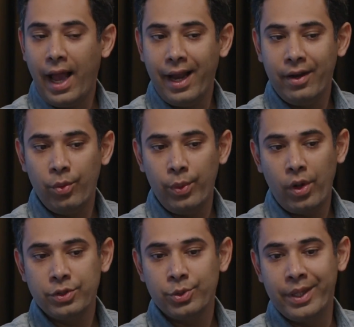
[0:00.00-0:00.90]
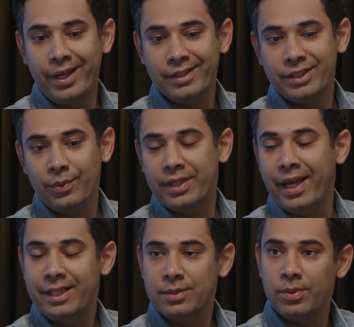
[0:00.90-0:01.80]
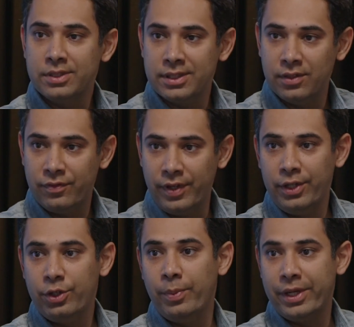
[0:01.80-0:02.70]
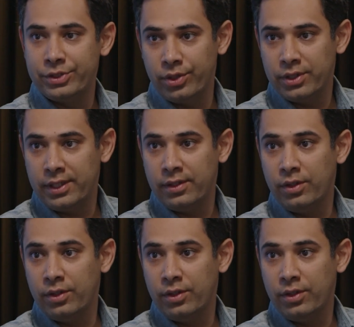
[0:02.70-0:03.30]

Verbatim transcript: And we're also engaging with experts in the field to make sure that,